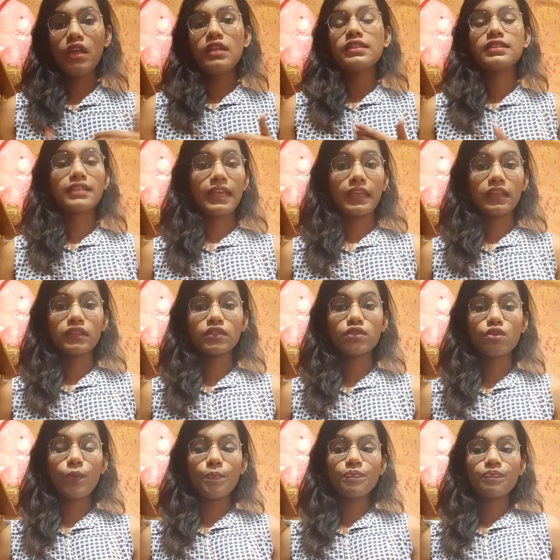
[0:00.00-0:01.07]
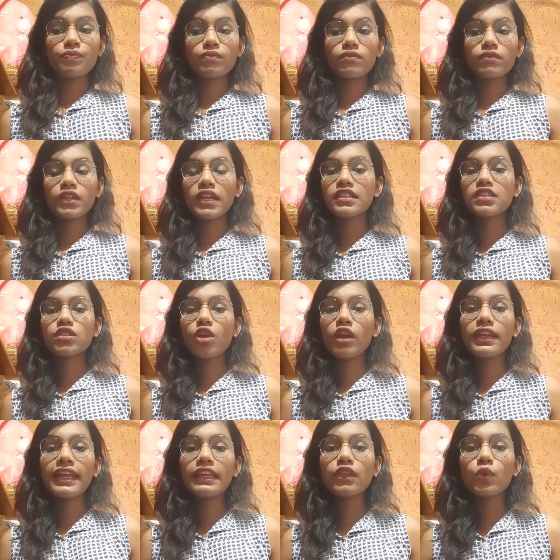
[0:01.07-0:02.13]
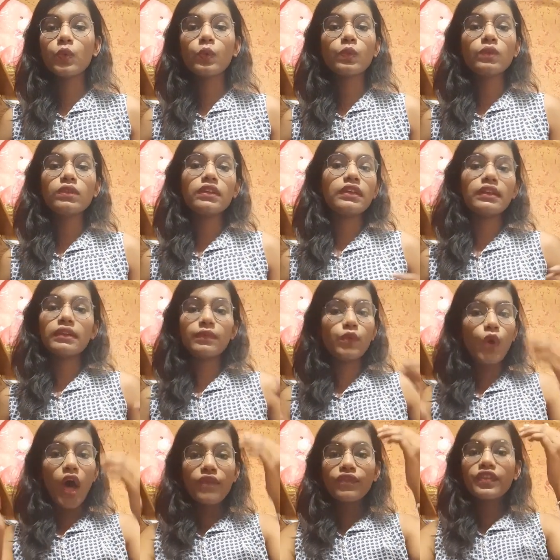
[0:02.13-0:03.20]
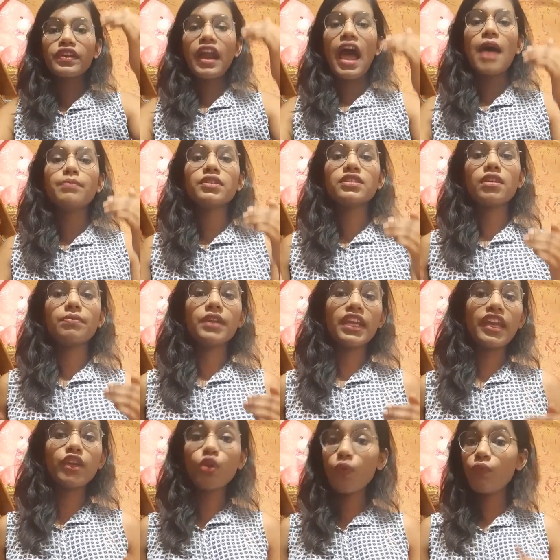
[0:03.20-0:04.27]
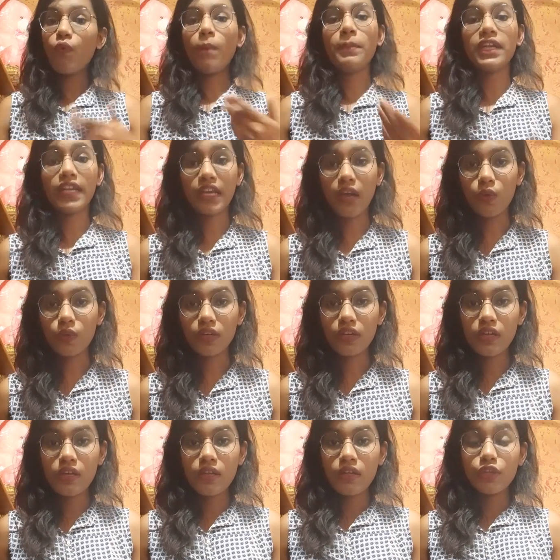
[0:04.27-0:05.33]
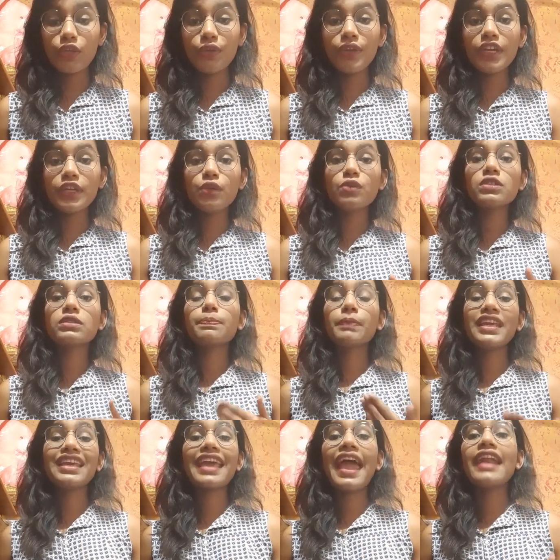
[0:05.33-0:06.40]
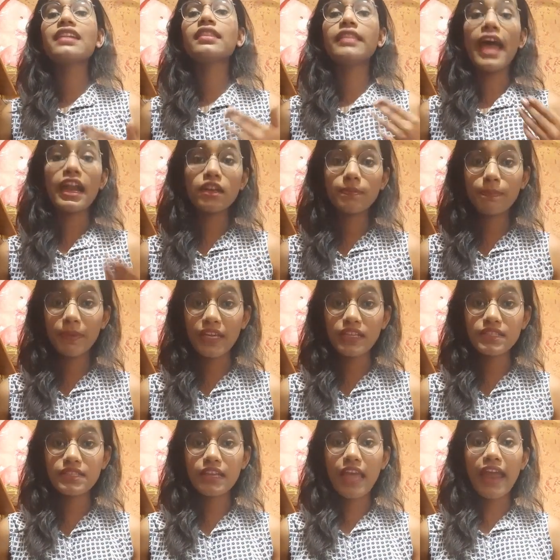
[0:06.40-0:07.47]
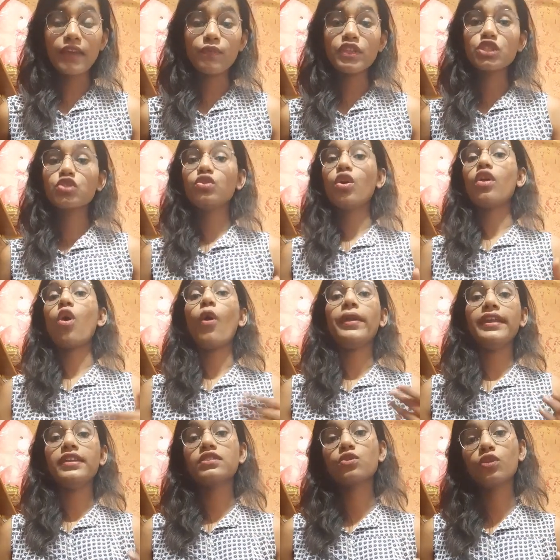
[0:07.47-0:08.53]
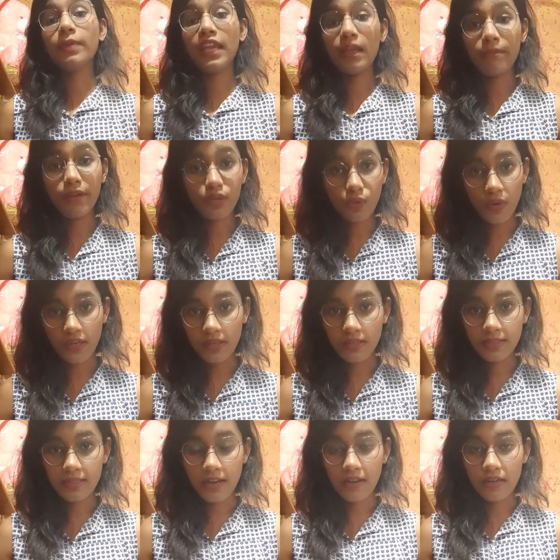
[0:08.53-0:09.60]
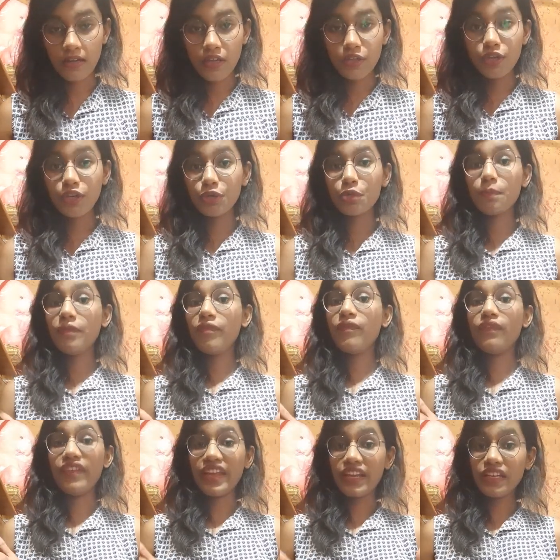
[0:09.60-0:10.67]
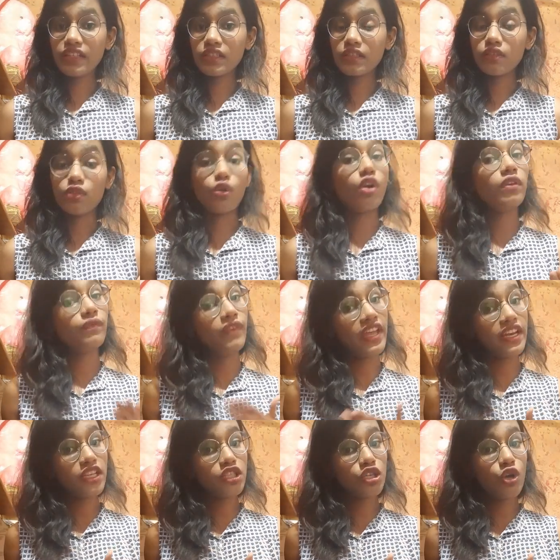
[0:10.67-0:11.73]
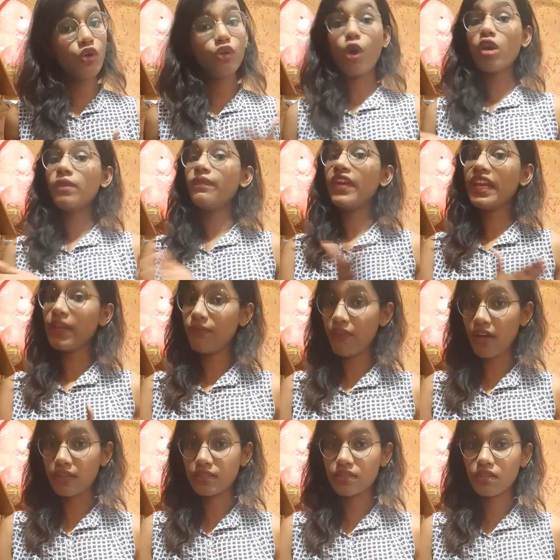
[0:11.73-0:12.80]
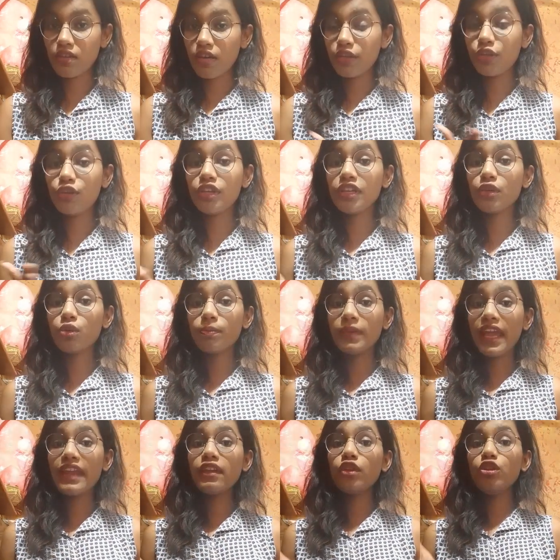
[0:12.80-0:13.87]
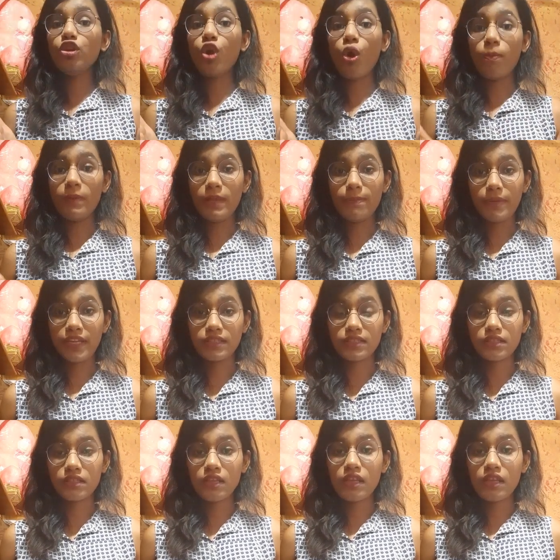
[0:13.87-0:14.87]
saying. So it's not like you have crammed something and you're vomiting out. You need to speak at that pace at which your audience could be able to understand. You need to be not very slow, not very fast. You need to be at normal pace.